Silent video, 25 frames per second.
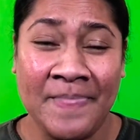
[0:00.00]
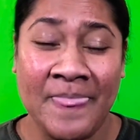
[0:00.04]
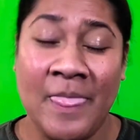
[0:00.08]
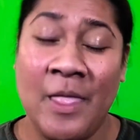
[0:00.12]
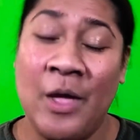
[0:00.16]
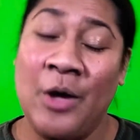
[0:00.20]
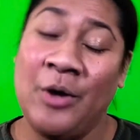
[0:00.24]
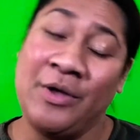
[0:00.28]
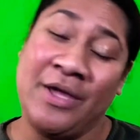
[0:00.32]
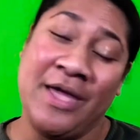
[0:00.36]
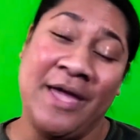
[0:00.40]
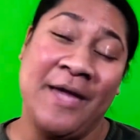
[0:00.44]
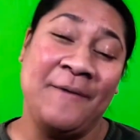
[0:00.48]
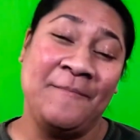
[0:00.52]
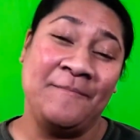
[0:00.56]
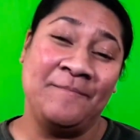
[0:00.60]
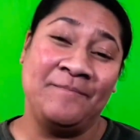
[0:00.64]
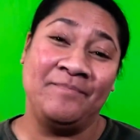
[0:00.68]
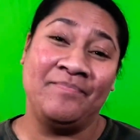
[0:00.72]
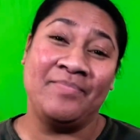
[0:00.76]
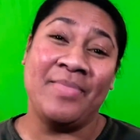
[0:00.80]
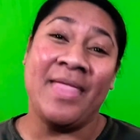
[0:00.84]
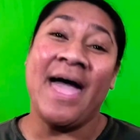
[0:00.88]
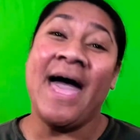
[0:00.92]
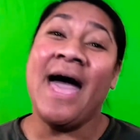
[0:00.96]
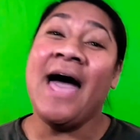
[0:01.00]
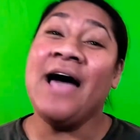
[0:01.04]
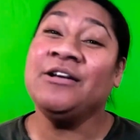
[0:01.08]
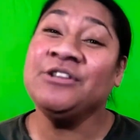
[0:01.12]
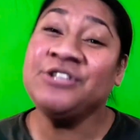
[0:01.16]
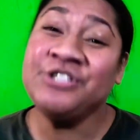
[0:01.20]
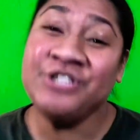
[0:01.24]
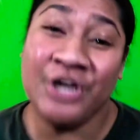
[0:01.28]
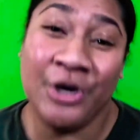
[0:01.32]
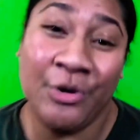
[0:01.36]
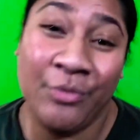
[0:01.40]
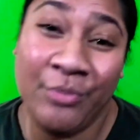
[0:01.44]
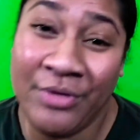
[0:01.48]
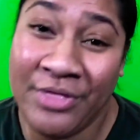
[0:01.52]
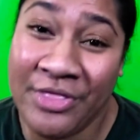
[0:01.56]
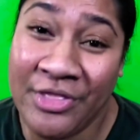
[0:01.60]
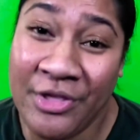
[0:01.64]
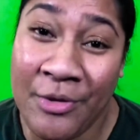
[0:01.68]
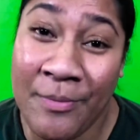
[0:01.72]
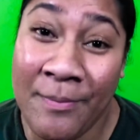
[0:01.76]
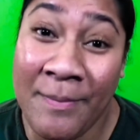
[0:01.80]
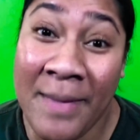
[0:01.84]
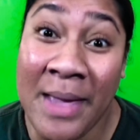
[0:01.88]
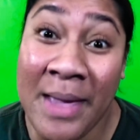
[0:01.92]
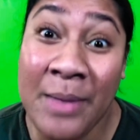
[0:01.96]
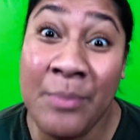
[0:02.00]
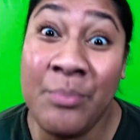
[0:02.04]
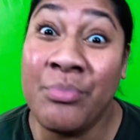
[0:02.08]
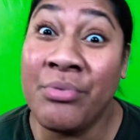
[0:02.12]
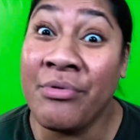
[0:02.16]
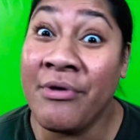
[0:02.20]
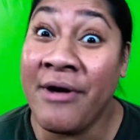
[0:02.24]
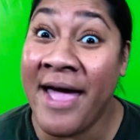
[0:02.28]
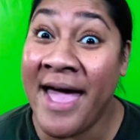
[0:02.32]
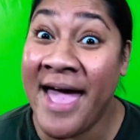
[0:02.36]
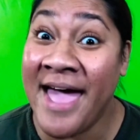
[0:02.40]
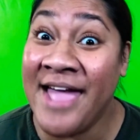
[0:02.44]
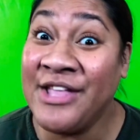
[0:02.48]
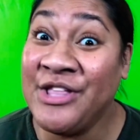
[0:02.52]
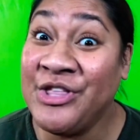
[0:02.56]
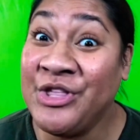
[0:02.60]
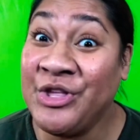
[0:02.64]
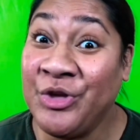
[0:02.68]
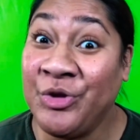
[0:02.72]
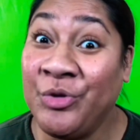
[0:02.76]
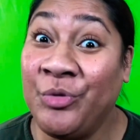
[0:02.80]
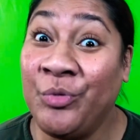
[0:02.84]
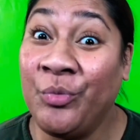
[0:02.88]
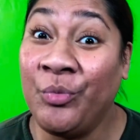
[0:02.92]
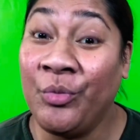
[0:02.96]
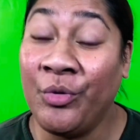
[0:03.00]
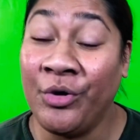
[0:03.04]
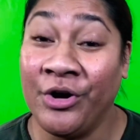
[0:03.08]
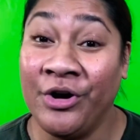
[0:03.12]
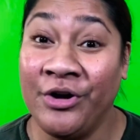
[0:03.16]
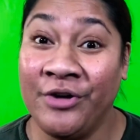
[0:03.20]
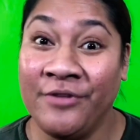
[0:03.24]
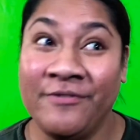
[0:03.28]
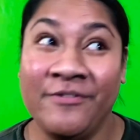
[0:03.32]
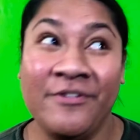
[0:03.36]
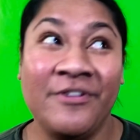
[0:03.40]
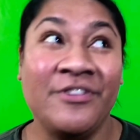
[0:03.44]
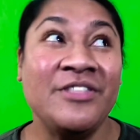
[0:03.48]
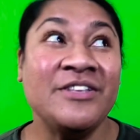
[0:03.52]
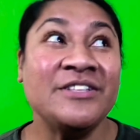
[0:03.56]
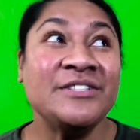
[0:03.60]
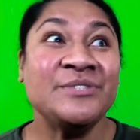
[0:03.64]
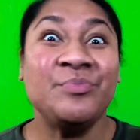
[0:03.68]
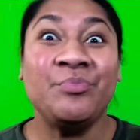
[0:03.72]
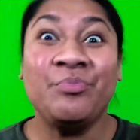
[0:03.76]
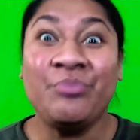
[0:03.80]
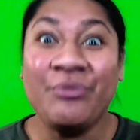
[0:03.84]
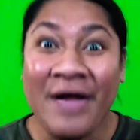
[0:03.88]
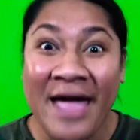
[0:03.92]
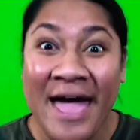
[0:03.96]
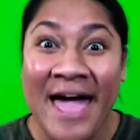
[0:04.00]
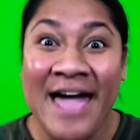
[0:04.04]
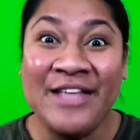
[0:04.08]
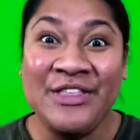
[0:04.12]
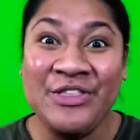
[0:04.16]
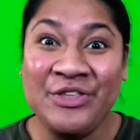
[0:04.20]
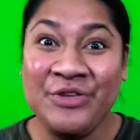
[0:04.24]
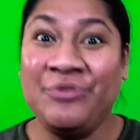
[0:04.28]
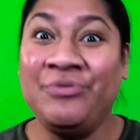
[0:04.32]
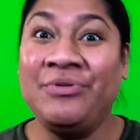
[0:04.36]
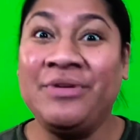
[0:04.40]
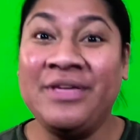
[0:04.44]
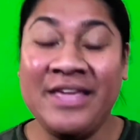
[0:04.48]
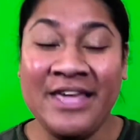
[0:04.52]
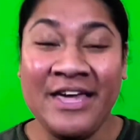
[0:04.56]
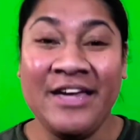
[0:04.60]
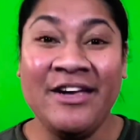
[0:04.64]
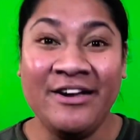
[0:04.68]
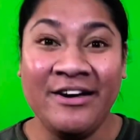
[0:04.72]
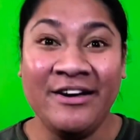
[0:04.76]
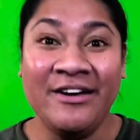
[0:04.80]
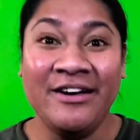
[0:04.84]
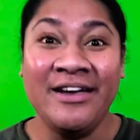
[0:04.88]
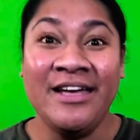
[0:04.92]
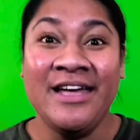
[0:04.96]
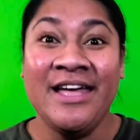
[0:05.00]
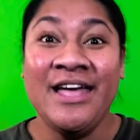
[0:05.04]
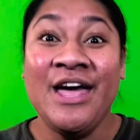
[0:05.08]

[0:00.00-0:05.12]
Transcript: Okay, I'll share with you my brand new word for this brand new year.